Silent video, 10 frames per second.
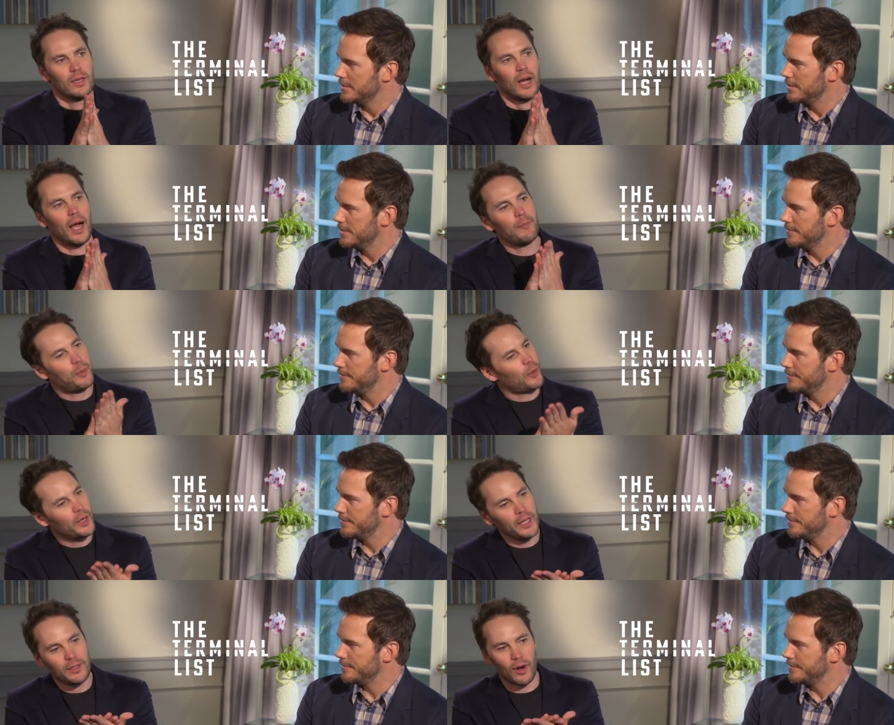Speaker 1: I'm
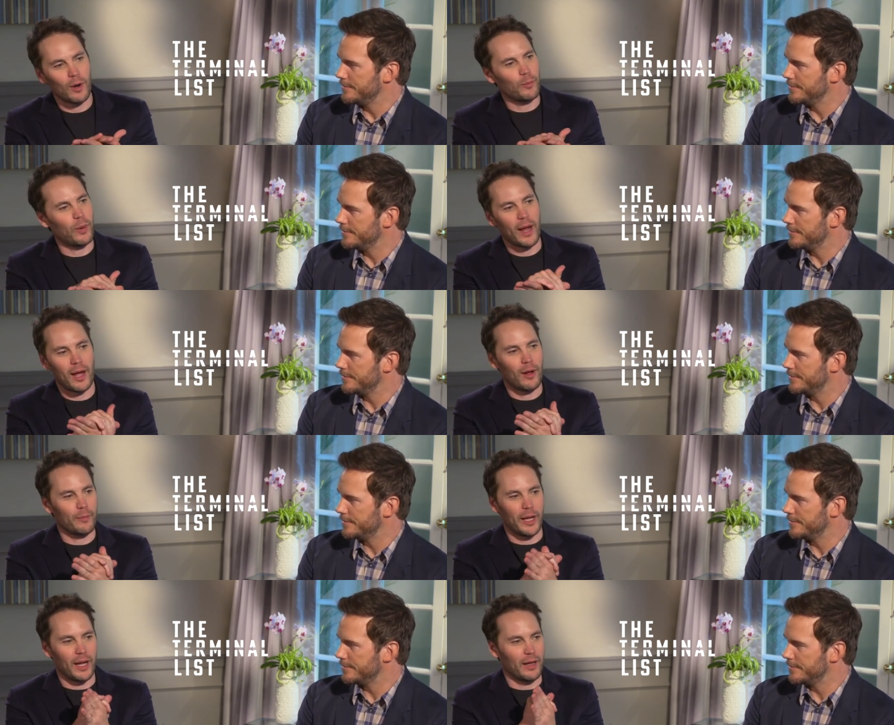pretty darn
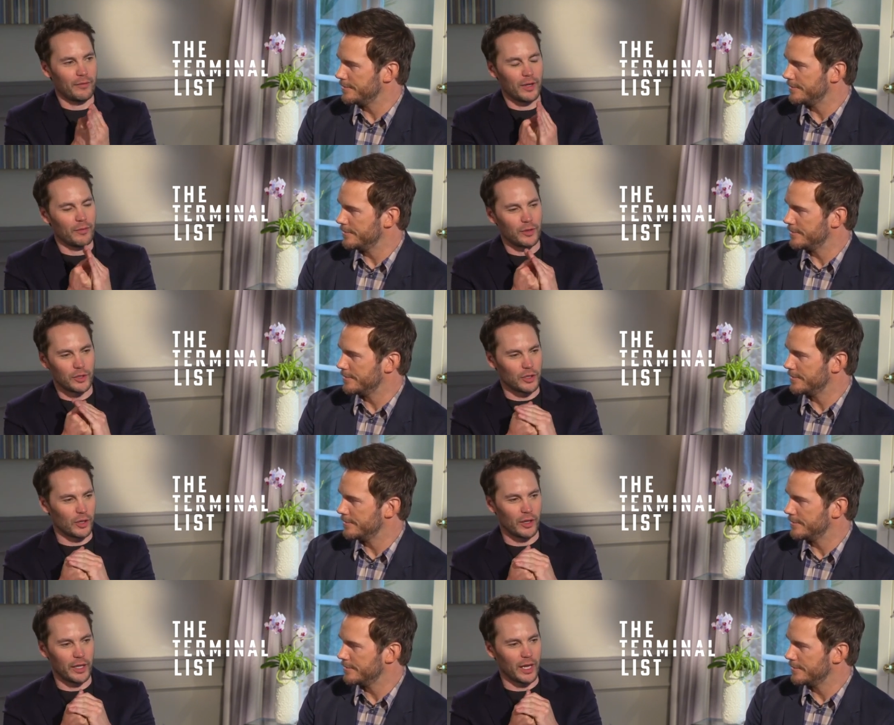proud, man, of, of the
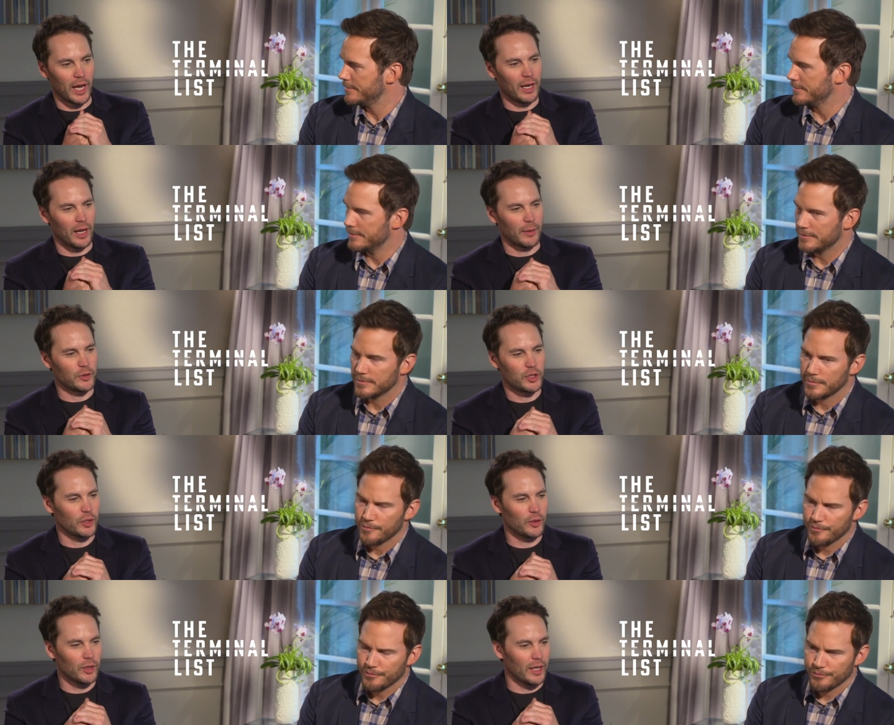journey. I, am
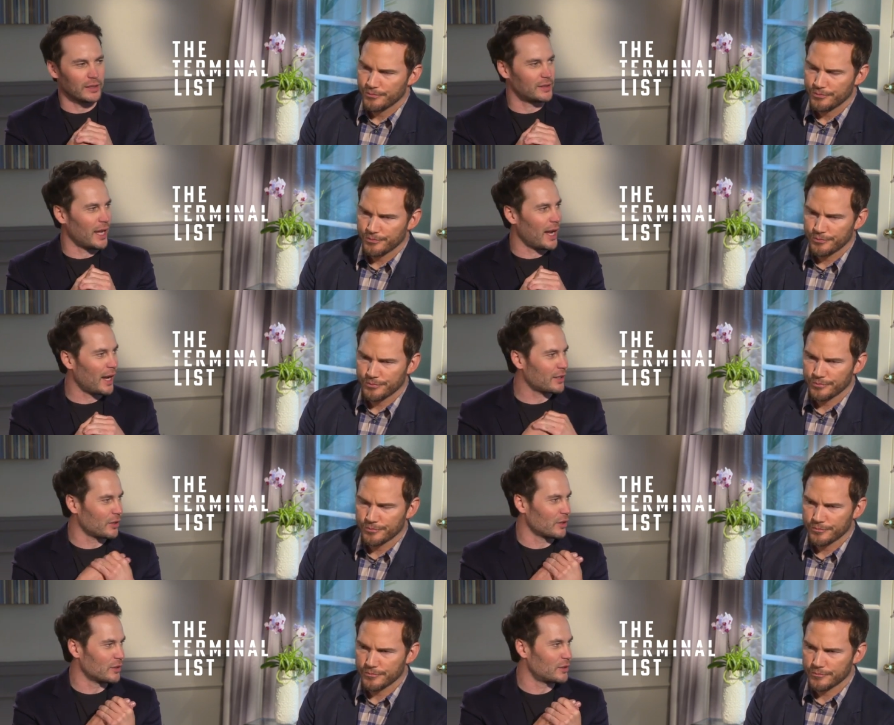sure as
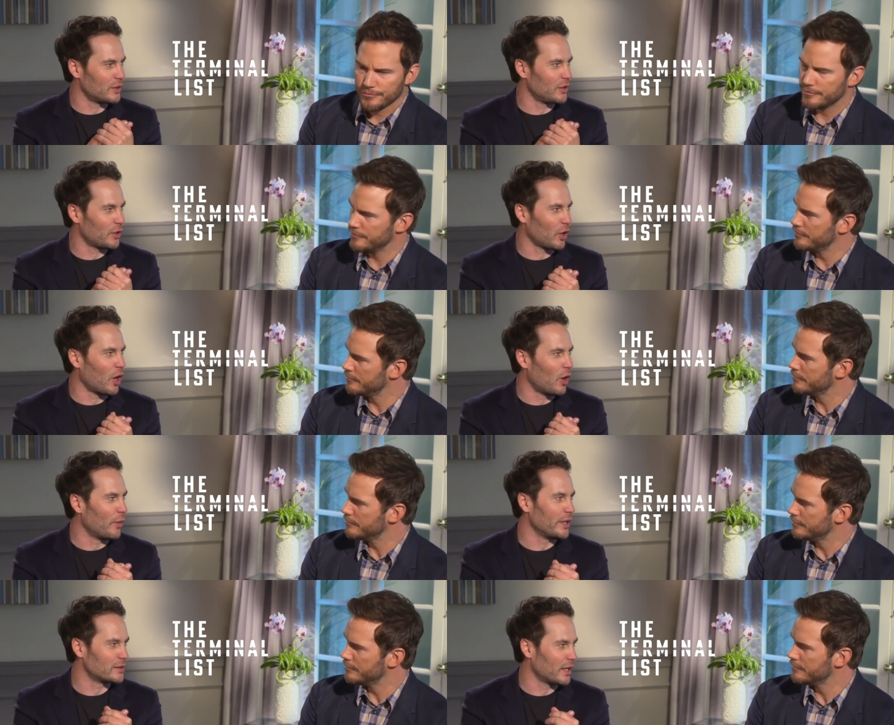actors, you're
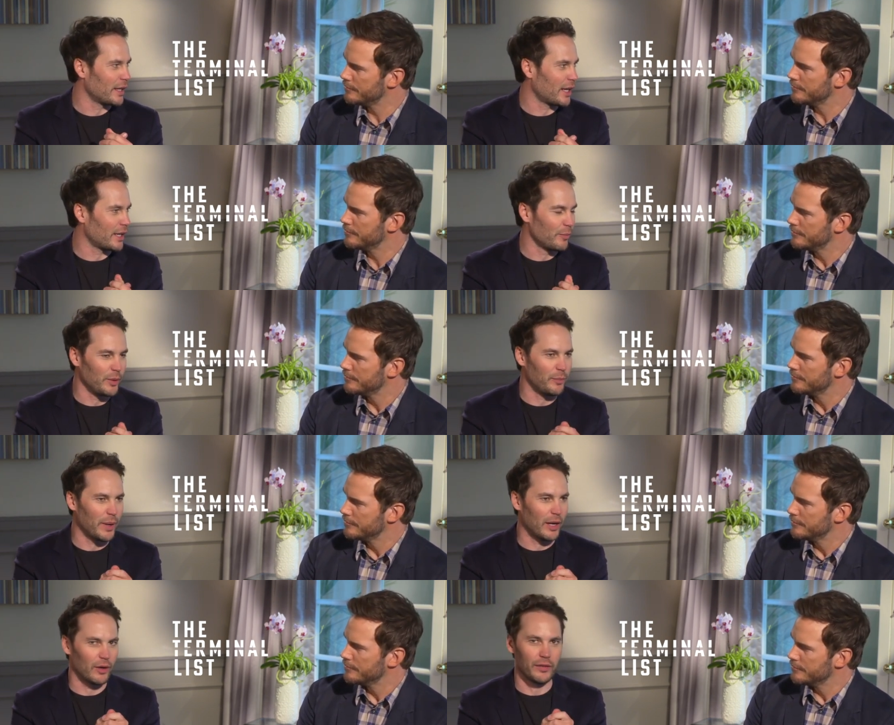always like, I can be
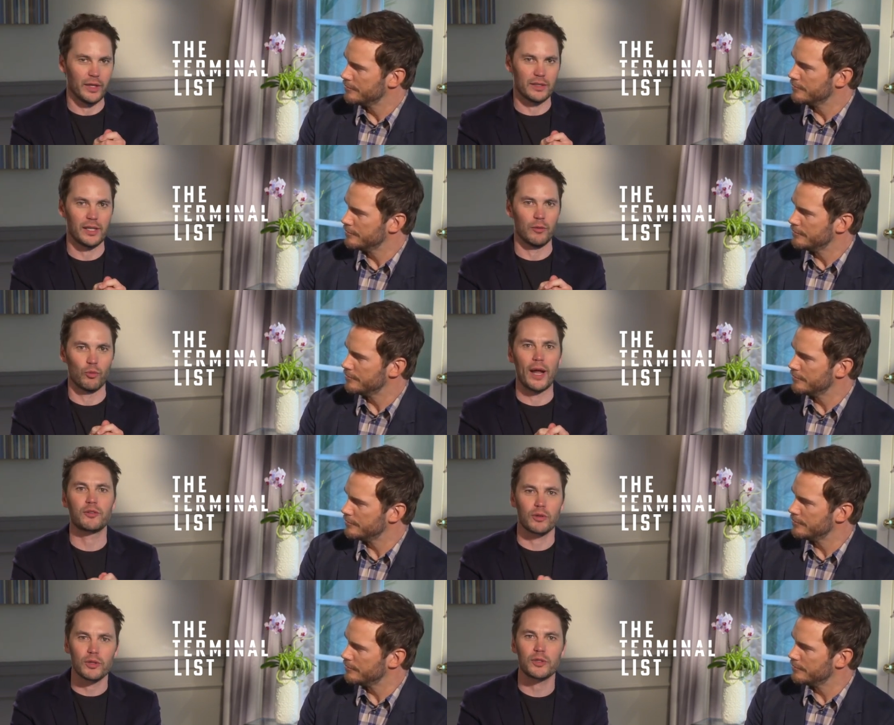better in this. In
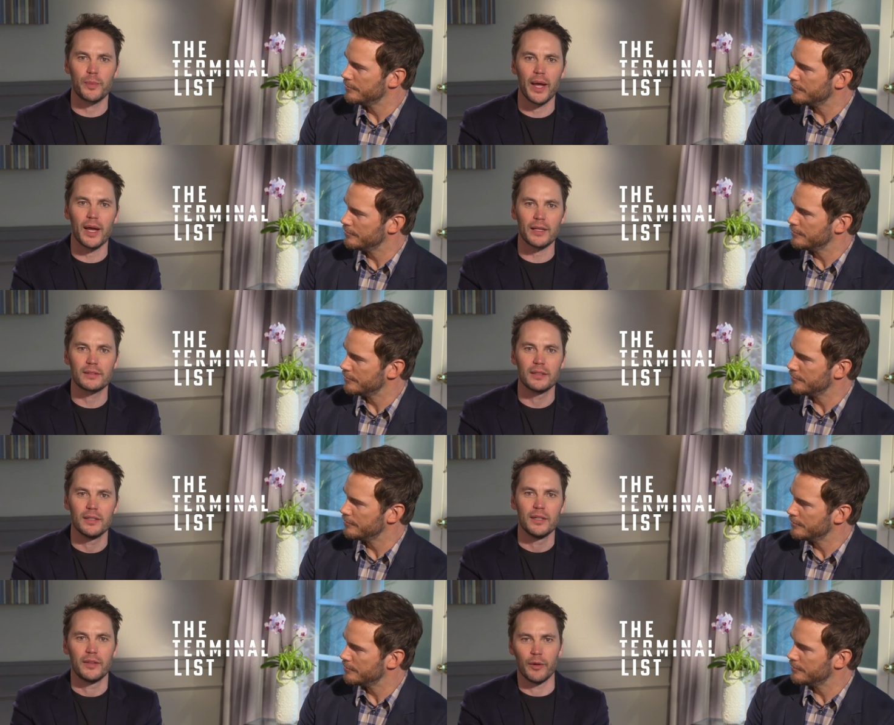retrospect,
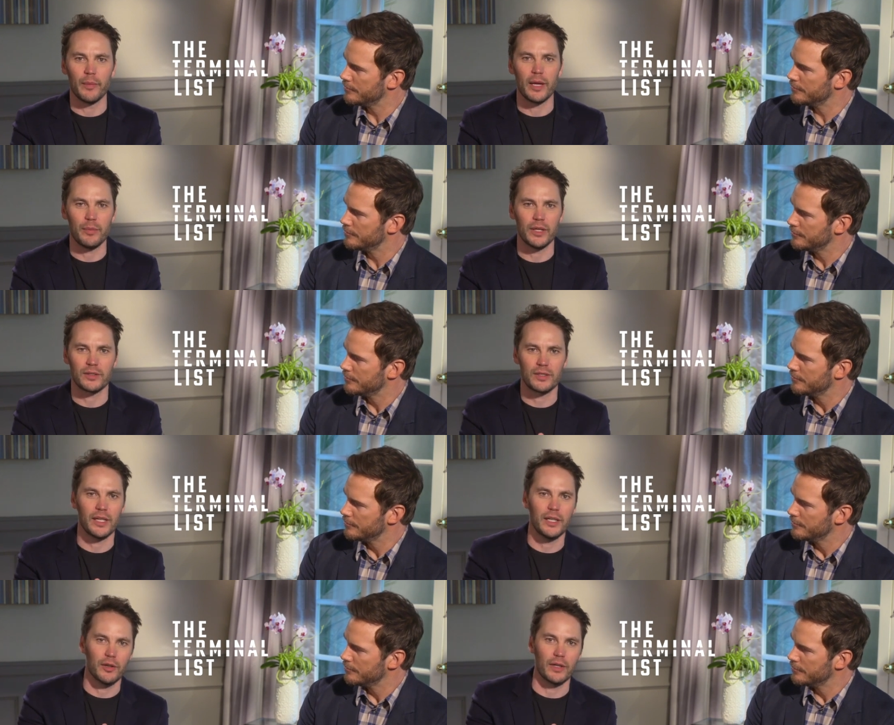there may be a
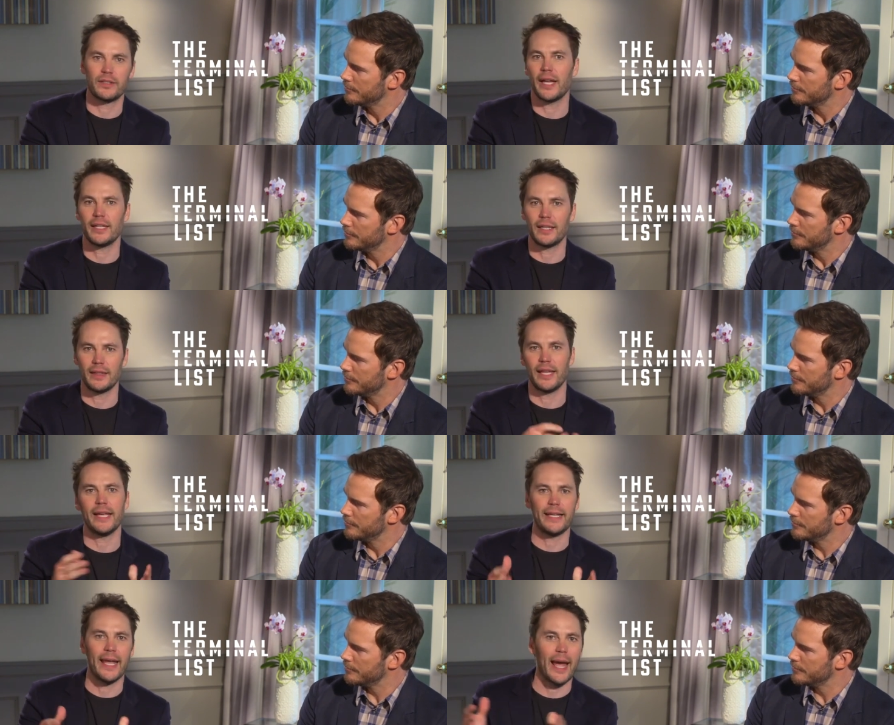scene or a take that
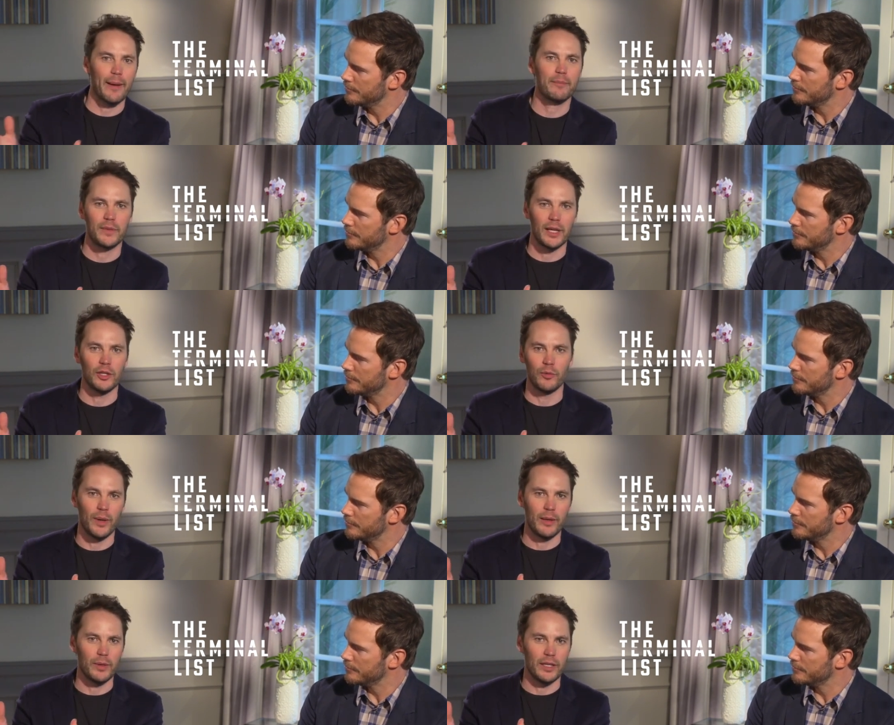they kept that you
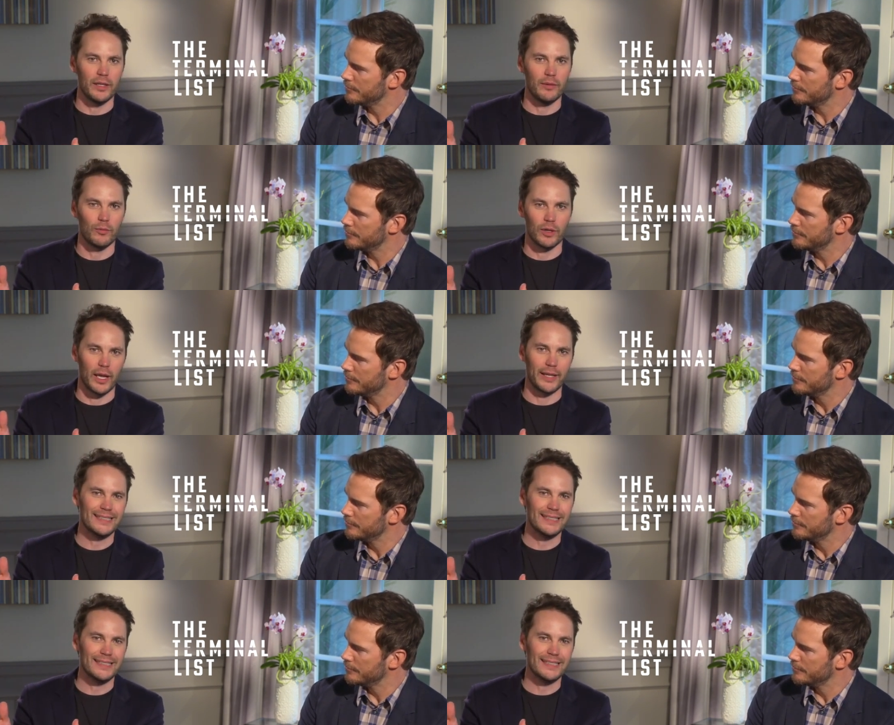maybe were like,